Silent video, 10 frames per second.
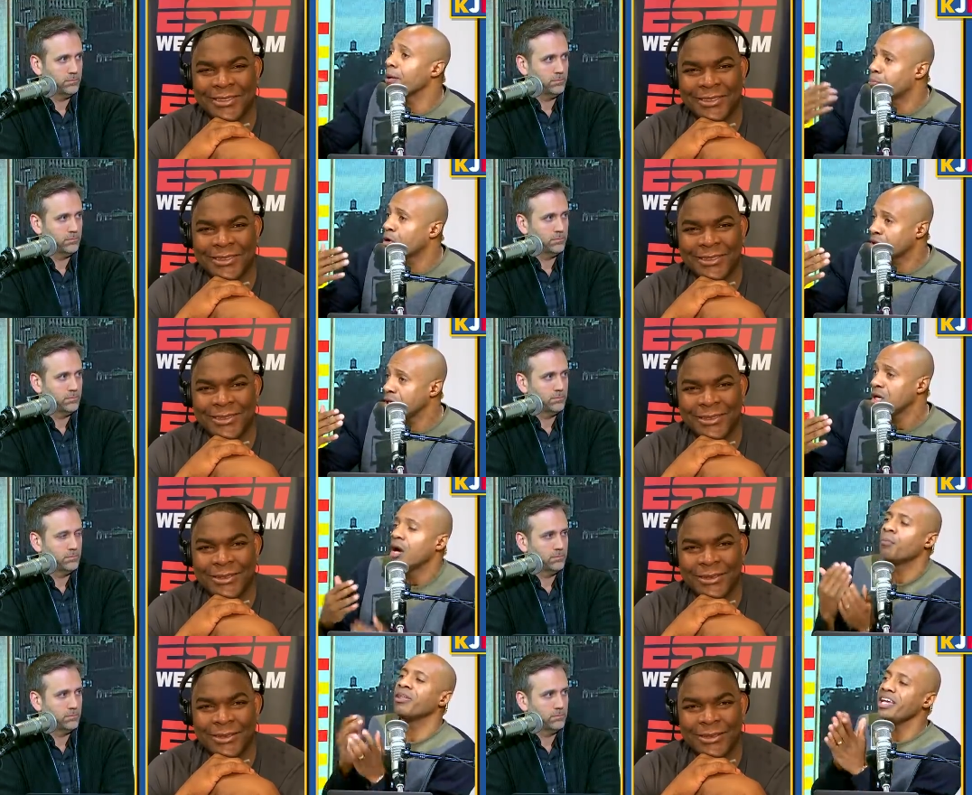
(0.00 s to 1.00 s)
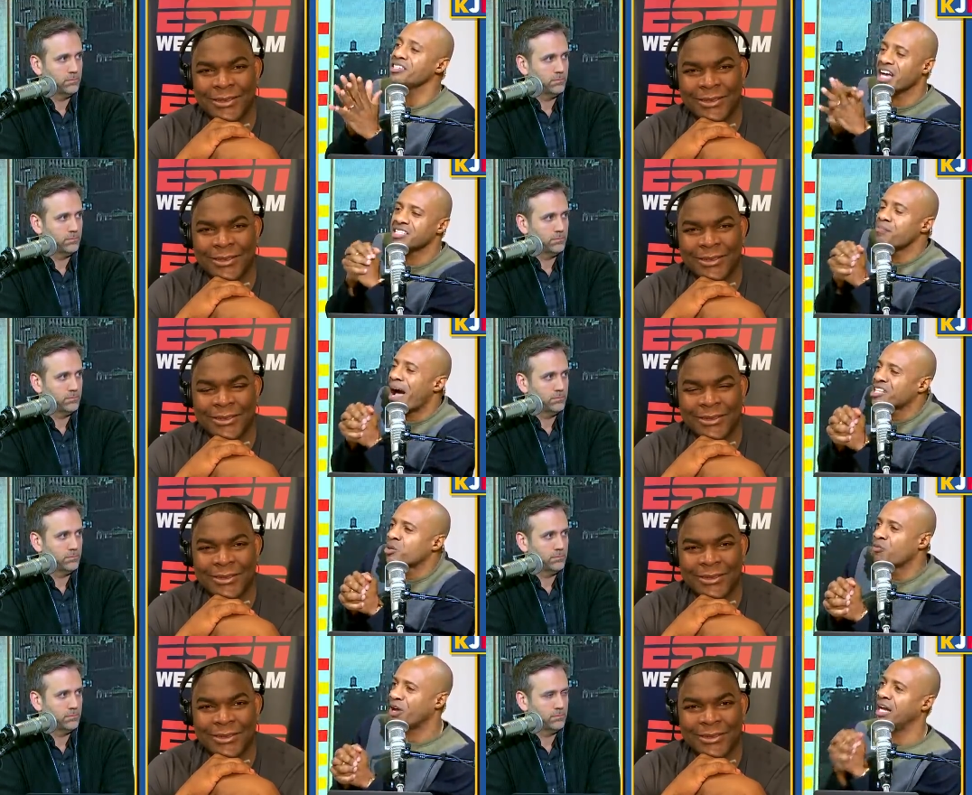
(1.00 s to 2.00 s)
Speaker 1: Brooklyn. Please, as a basketball
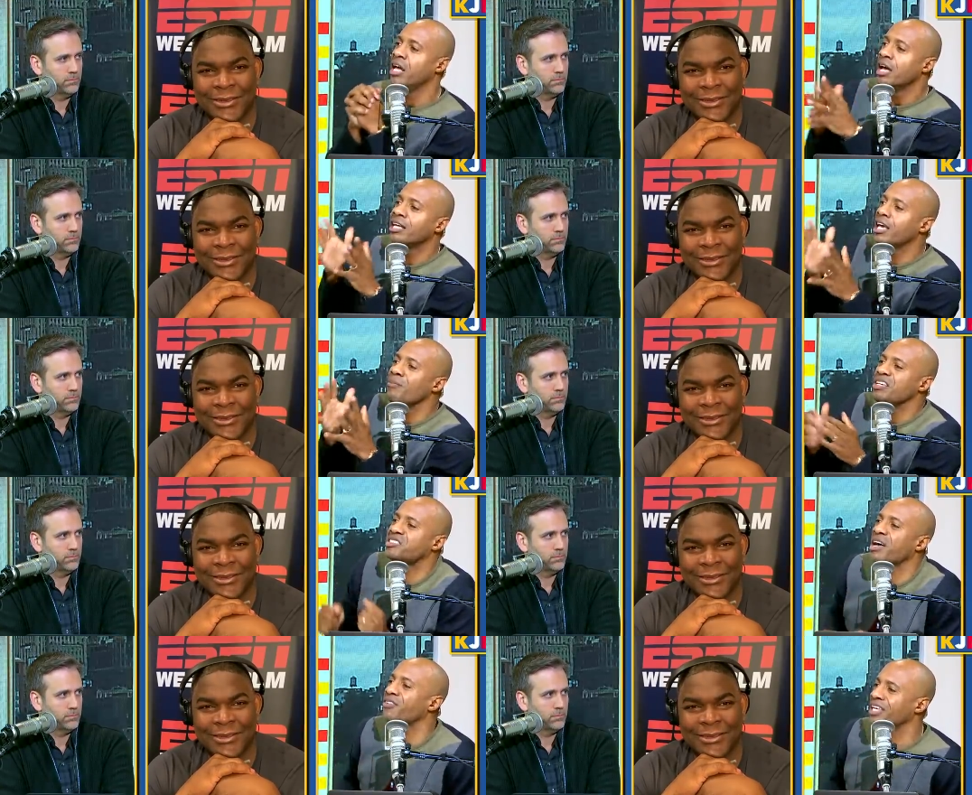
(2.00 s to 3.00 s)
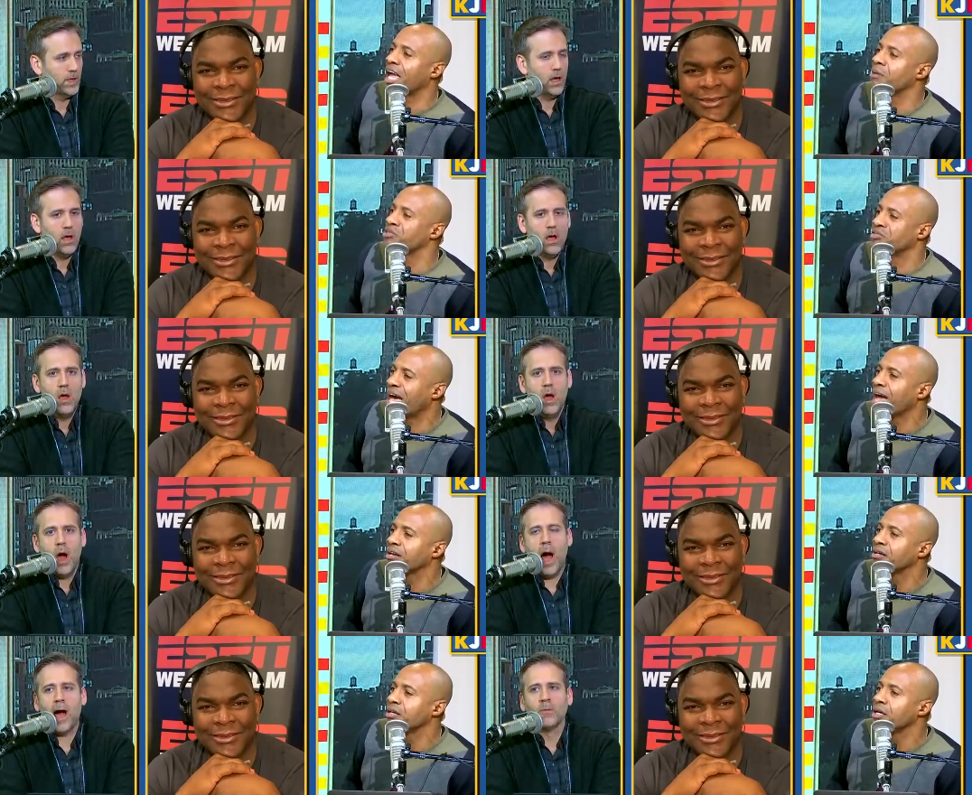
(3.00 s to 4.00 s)
fan, give me seven games of that.
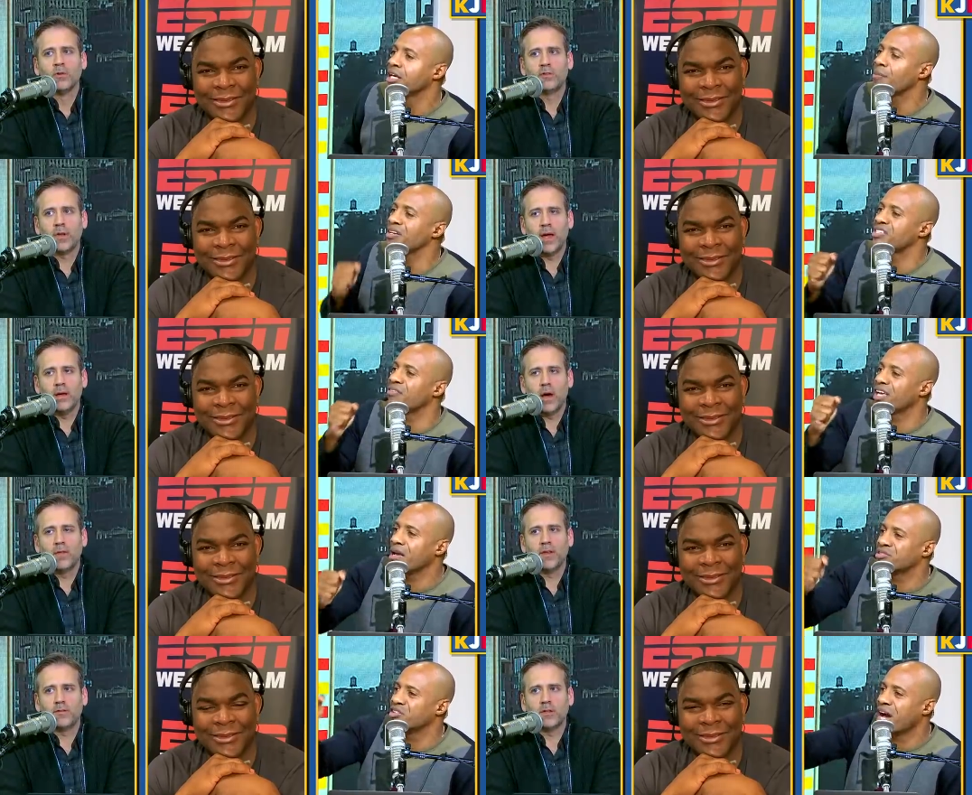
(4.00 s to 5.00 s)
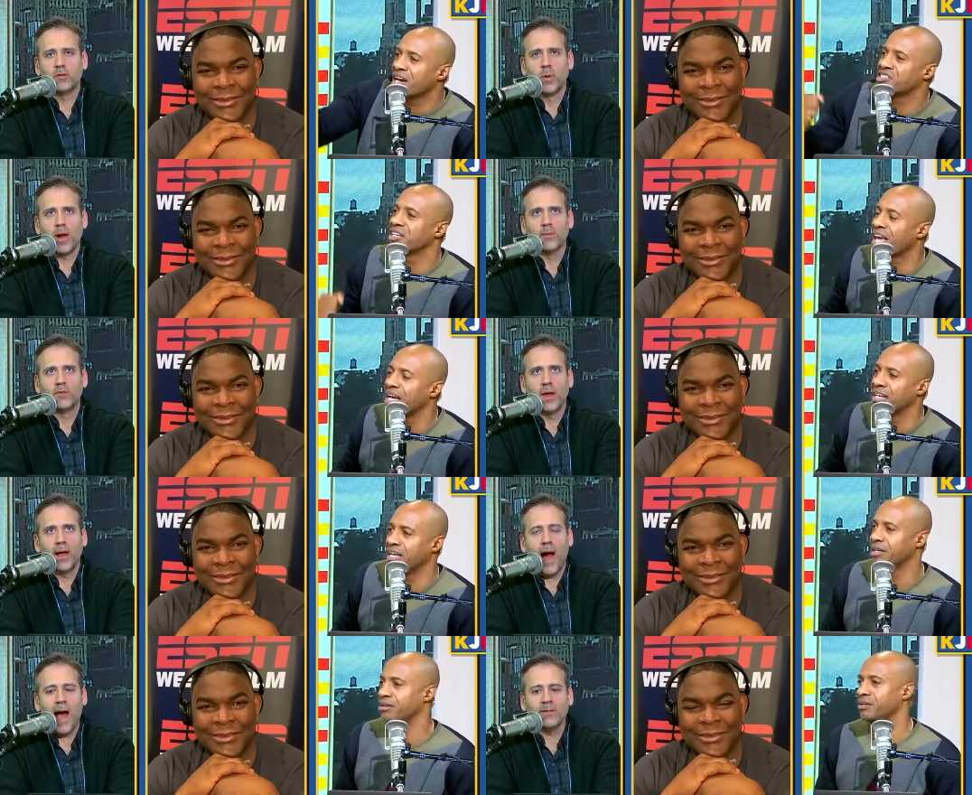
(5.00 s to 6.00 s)
I would give me say, seven games uh, th- this is what I'm
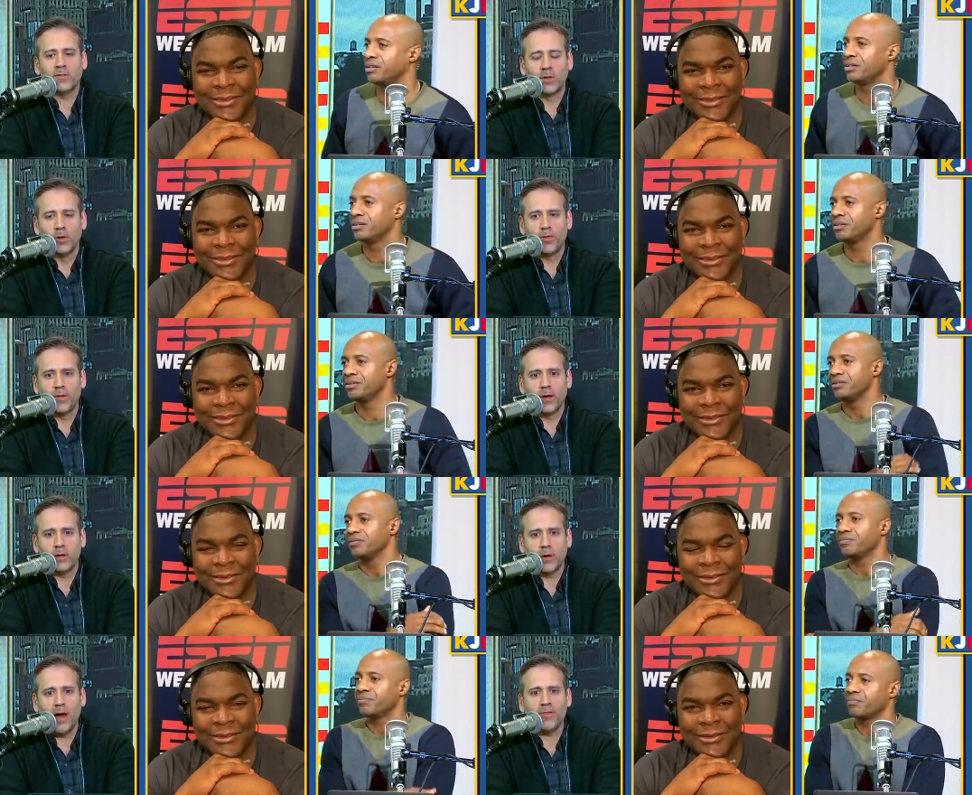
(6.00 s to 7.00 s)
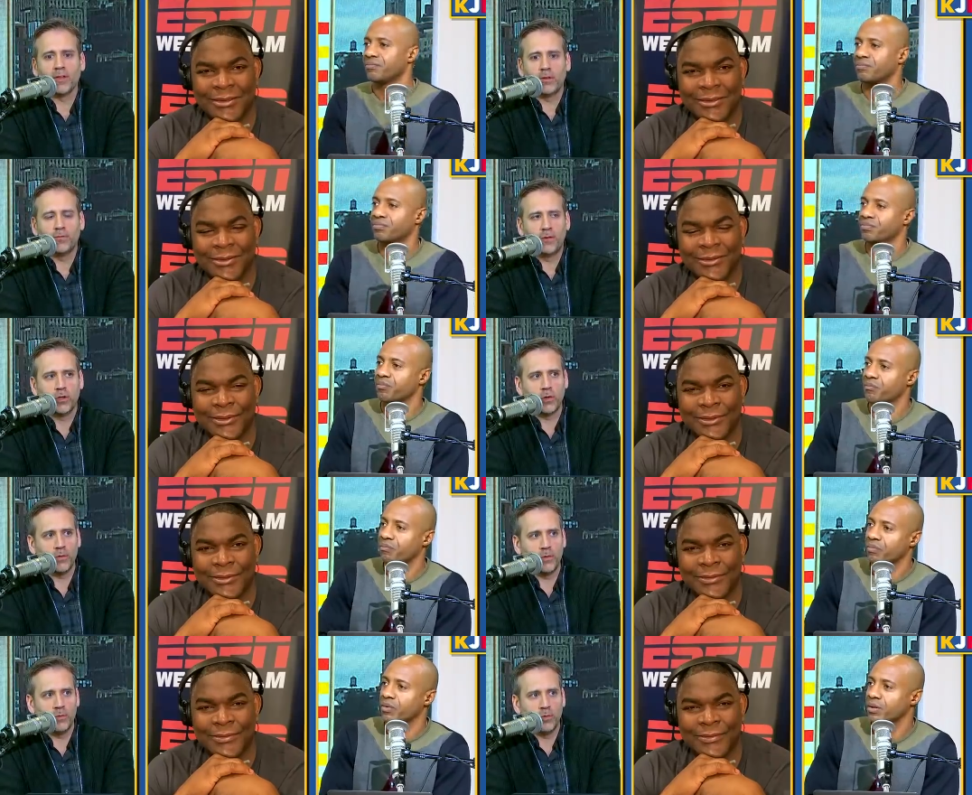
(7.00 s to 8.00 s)
saying.
Speaker 2: I still think, I think the, the
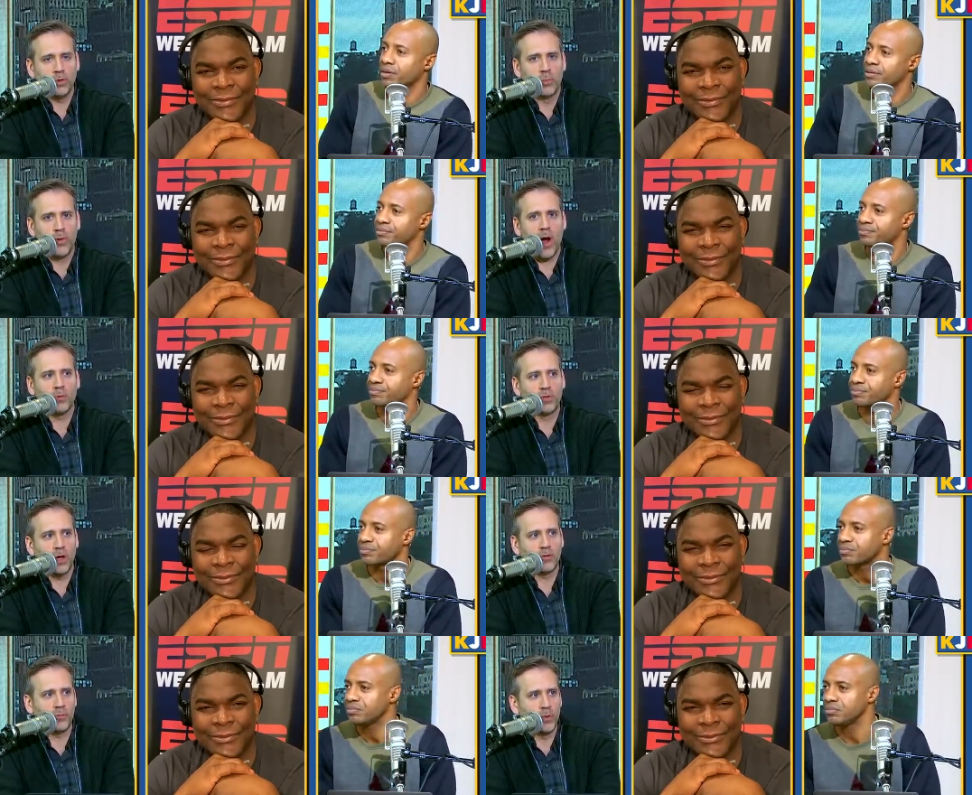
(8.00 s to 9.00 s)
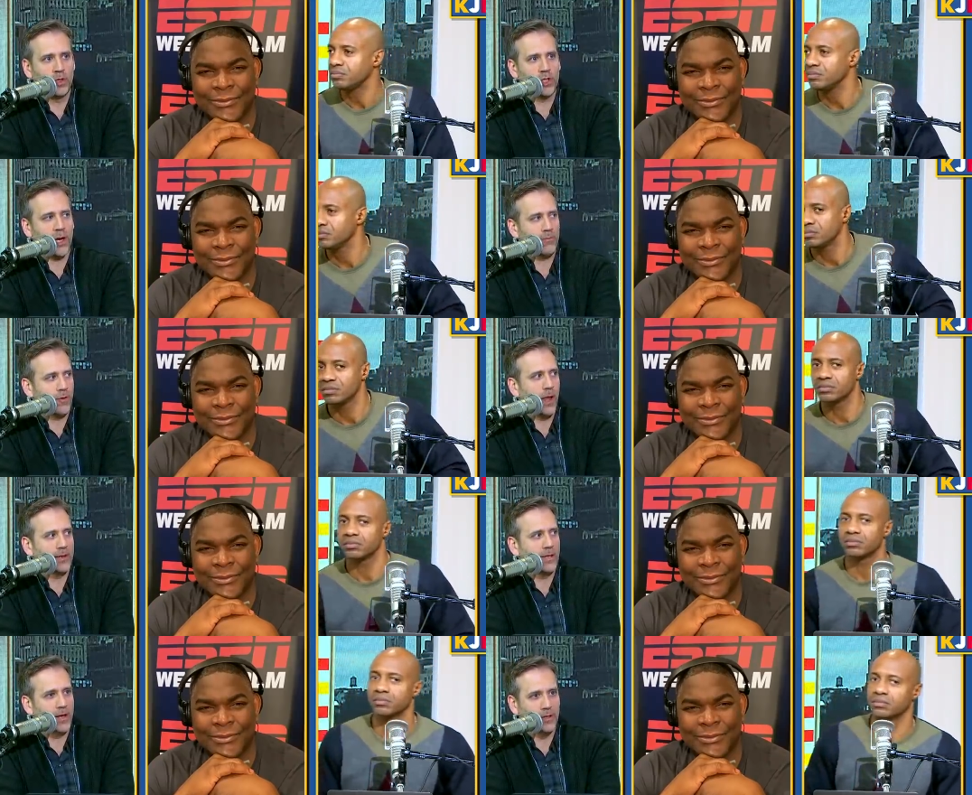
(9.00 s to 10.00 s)
LeBron was an undisputed champ for
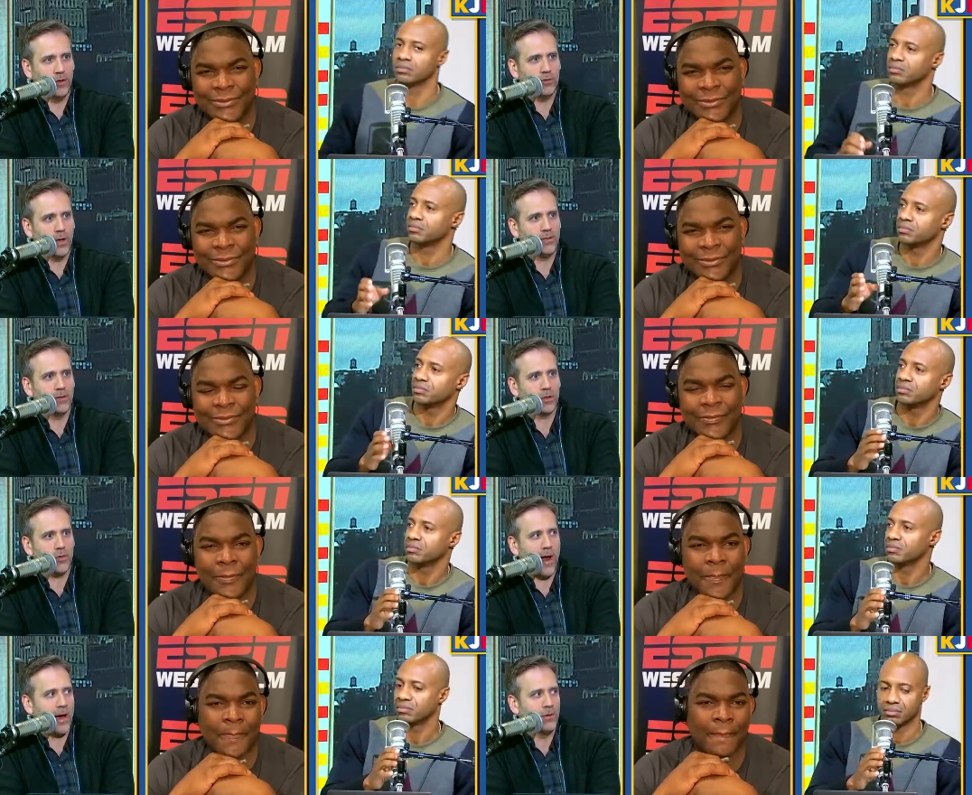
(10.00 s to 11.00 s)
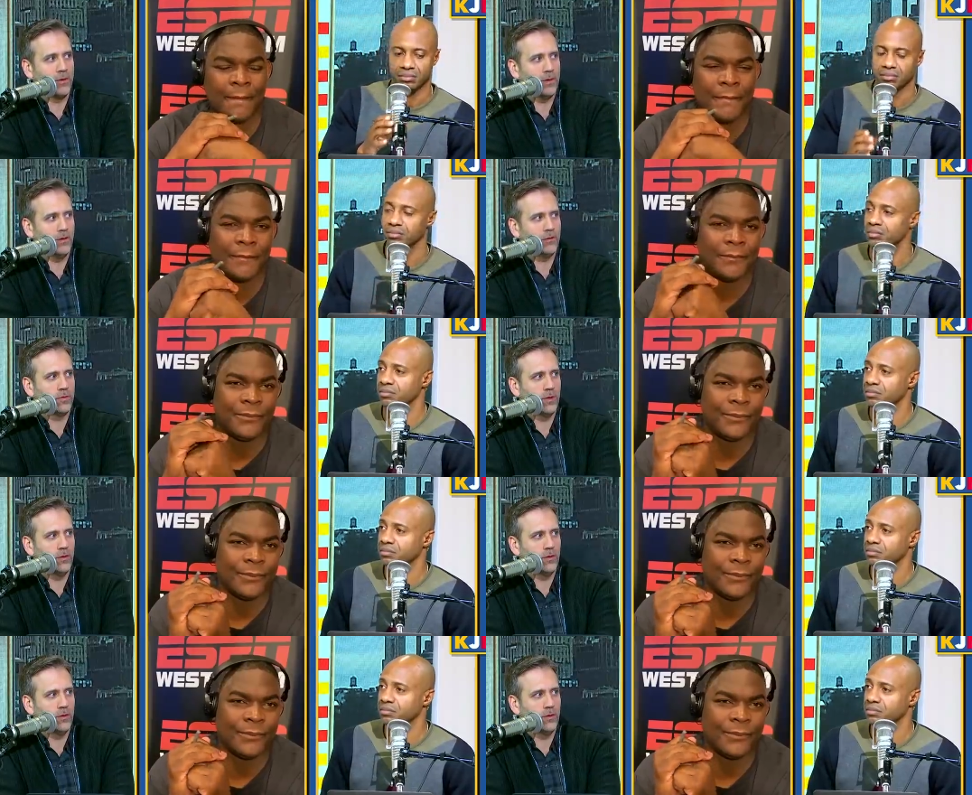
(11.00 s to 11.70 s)
like 10 years. I think the crown is